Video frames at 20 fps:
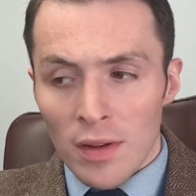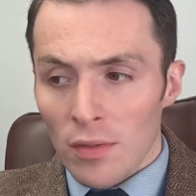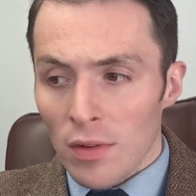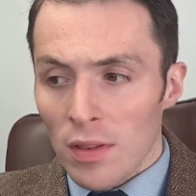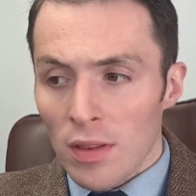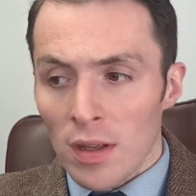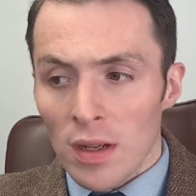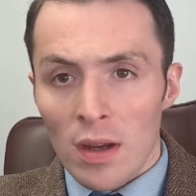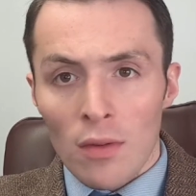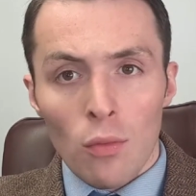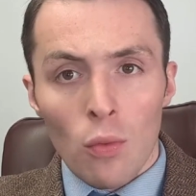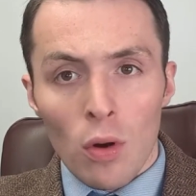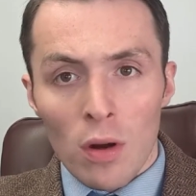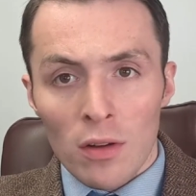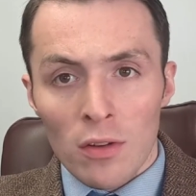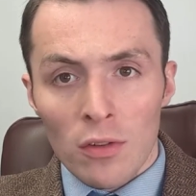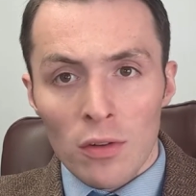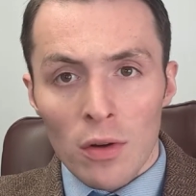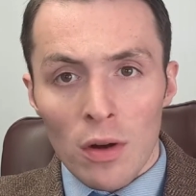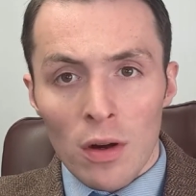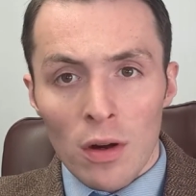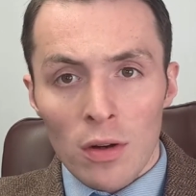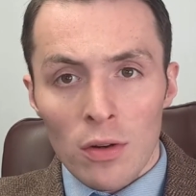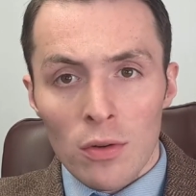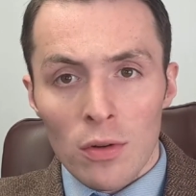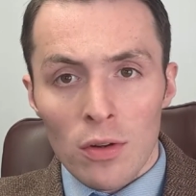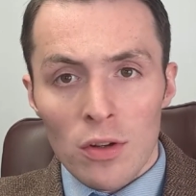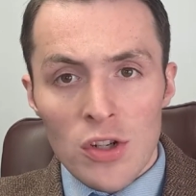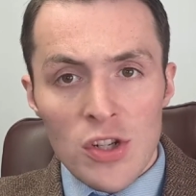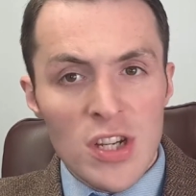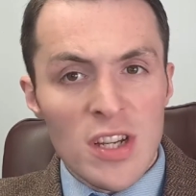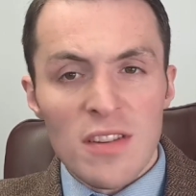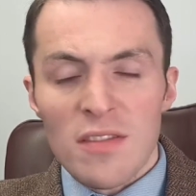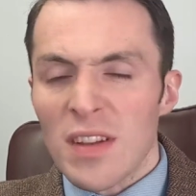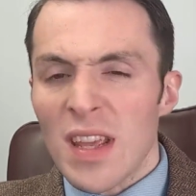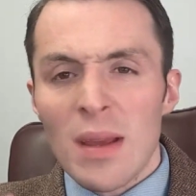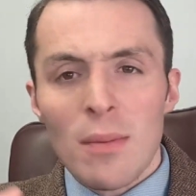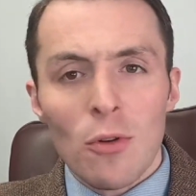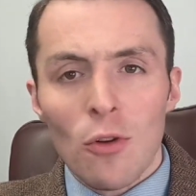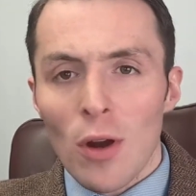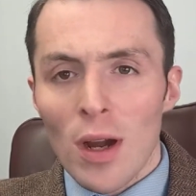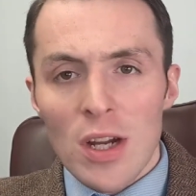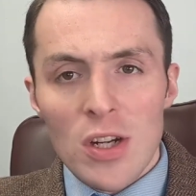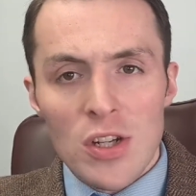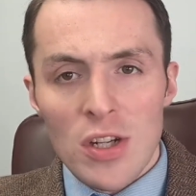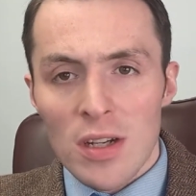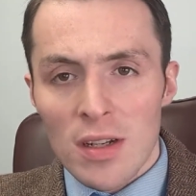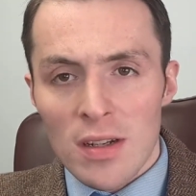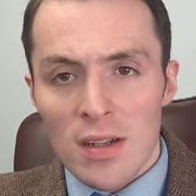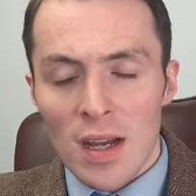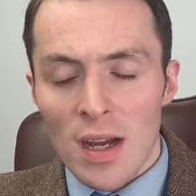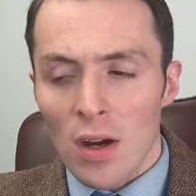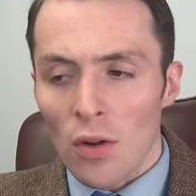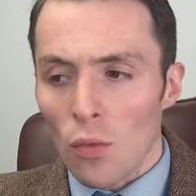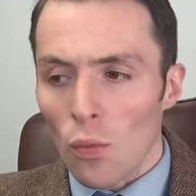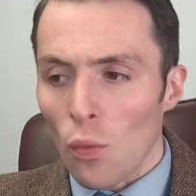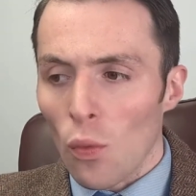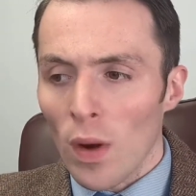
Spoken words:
everything I've worked so hard to achieve, came crashing down?